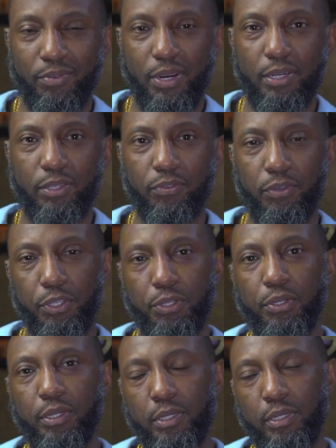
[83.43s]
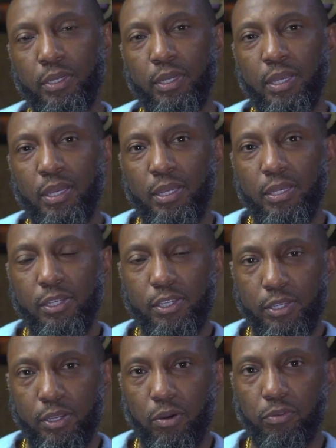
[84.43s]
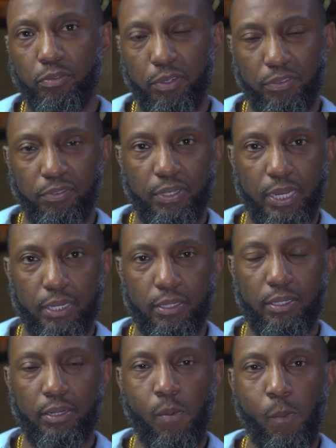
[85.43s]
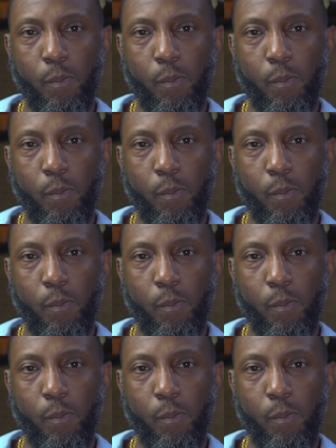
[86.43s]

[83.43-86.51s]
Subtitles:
right, is for you to self reflect